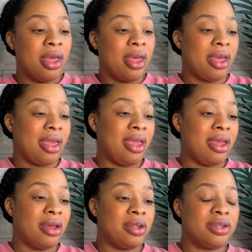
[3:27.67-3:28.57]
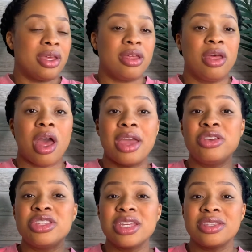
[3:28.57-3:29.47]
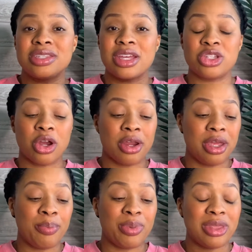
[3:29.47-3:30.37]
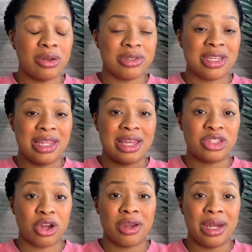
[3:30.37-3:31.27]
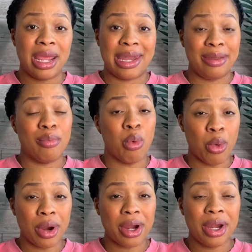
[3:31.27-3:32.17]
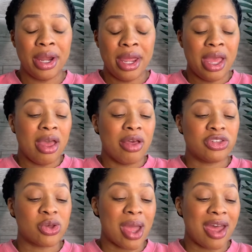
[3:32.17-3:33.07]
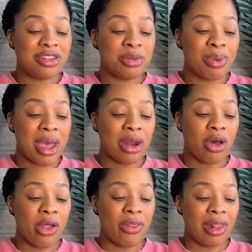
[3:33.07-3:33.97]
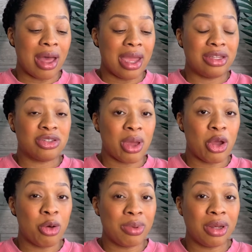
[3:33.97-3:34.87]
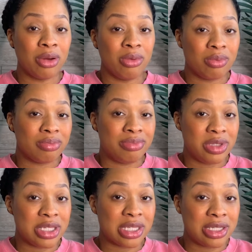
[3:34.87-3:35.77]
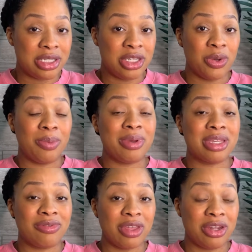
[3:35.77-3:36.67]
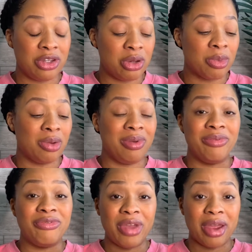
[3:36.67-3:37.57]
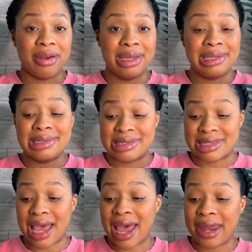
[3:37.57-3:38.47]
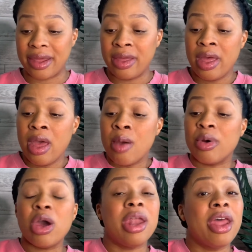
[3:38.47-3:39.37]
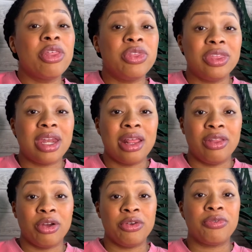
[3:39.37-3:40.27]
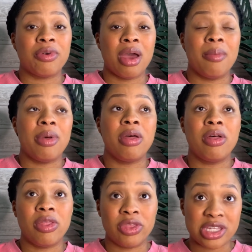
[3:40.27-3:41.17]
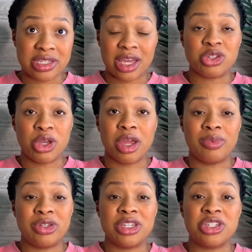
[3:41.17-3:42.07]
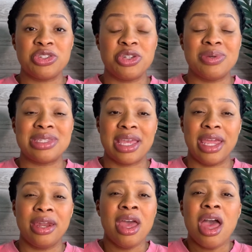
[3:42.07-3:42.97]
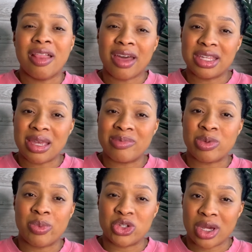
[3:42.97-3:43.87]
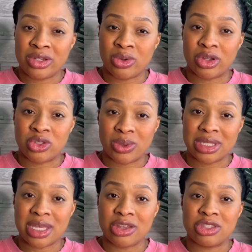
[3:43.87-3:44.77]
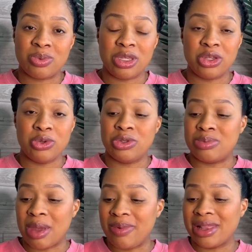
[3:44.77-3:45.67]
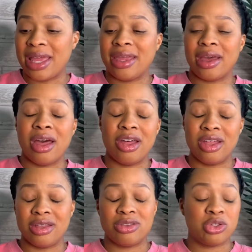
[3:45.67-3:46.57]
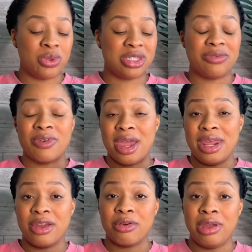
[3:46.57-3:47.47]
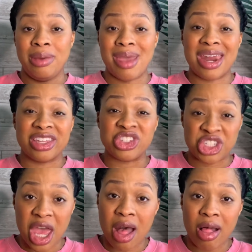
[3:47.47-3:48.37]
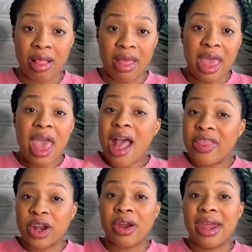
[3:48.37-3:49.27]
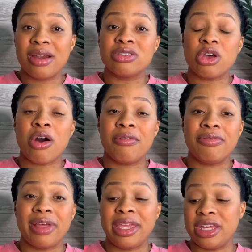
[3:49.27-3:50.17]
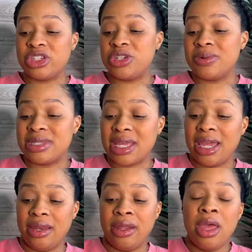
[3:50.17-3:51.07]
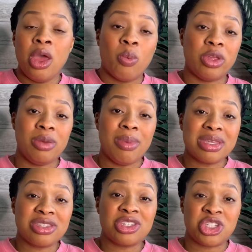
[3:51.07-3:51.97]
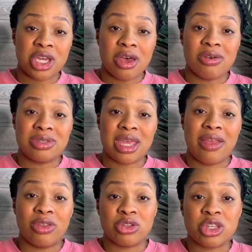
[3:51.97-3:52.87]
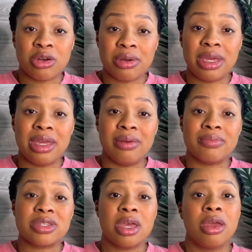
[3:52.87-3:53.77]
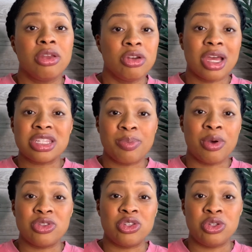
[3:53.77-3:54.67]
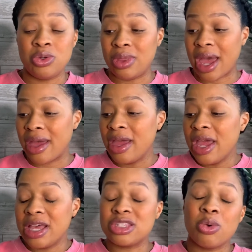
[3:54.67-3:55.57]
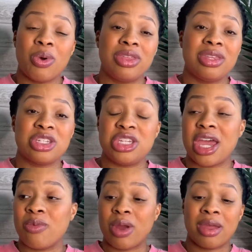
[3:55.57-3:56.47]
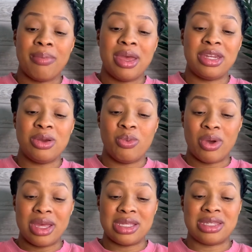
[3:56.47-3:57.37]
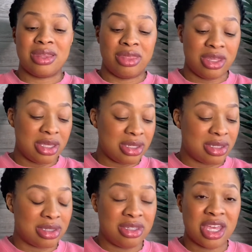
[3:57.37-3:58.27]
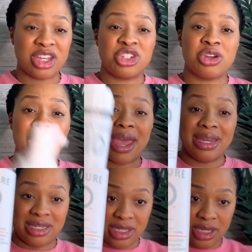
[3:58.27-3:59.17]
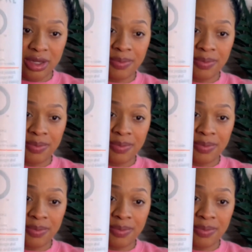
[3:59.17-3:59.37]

And I used to get this at Target, but they don't sell it at Target anymore, so I had to buy it online. So I hope they don't discontinue it, because if they do, I'm going to be very sad. But another thing that I learned from this natural hair beautician, she was saying a lot of times when we try to do our twist outs, we use maybe like a twist defining cream and a gel, and then our hair is all flaky. And she was saying when you mix the gels and those creams, you're not supposed to do that. And so one thing that she had recommended was this Texture ID.